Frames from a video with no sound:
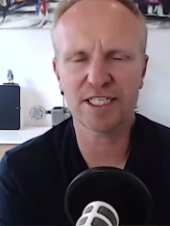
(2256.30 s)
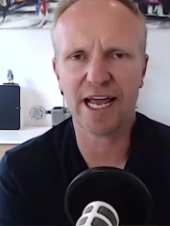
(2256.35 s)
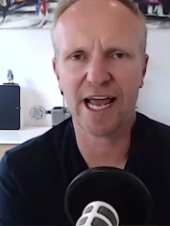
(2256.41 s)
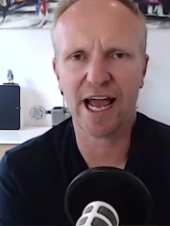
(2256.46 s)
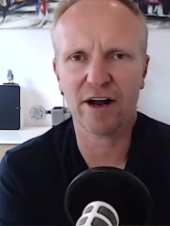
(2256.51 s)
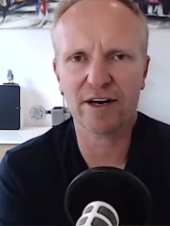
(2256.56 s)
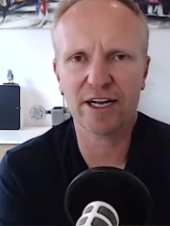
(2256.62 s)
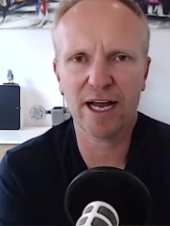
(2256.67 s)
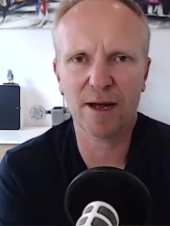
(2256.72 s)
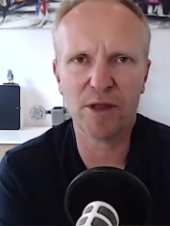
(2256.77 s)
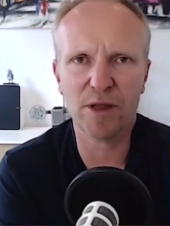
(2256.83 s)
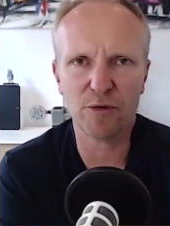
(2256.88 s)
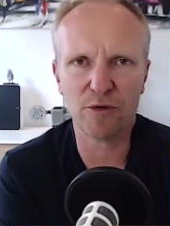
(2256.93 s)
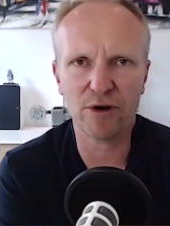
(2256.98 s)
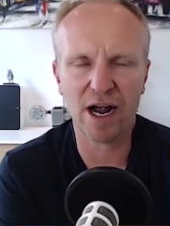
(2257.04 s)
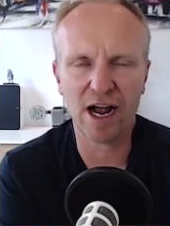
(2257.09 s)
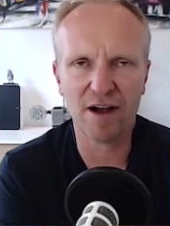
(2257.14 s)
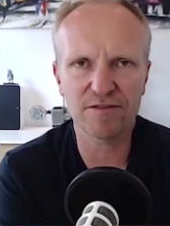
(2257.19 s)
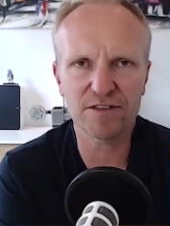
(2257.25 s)
the outcome that
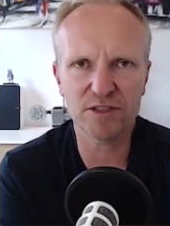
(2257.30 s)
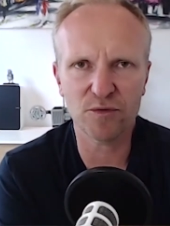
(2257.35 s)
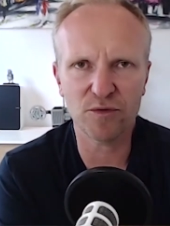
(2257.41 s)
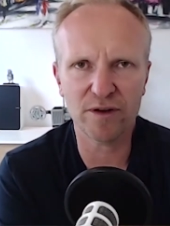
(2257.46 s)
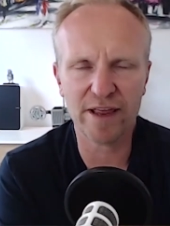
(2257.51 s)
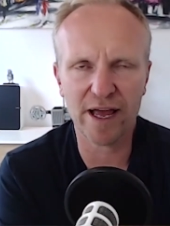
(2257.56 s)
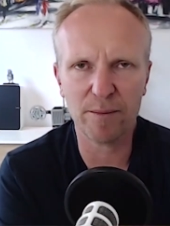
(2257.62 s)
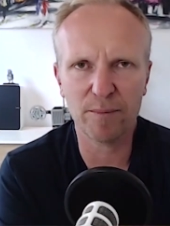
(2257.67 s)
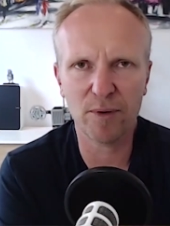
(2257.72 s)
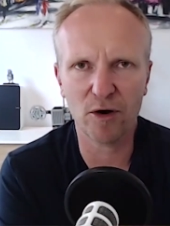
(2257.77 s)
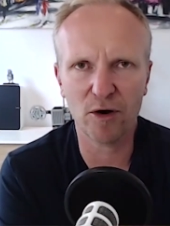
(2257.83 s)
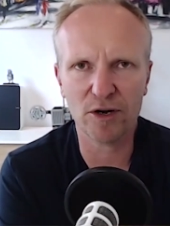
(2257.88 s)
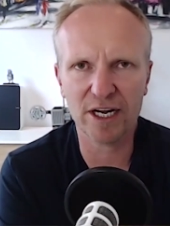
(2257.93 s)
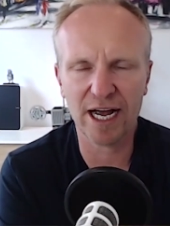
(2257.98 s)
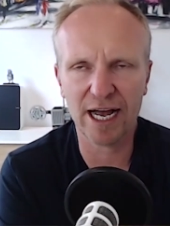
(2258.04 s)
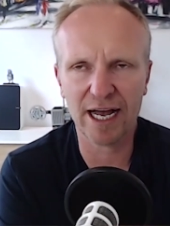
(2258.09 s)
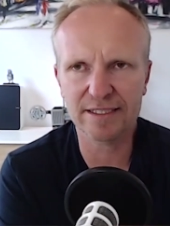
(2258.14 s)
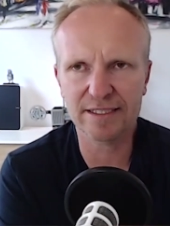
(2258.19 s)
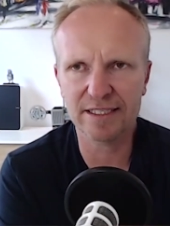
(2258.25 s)
we're after with our
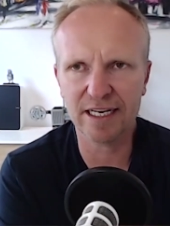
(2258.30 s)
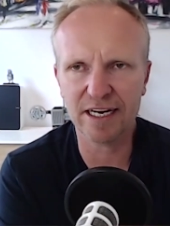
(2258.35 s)
podcast,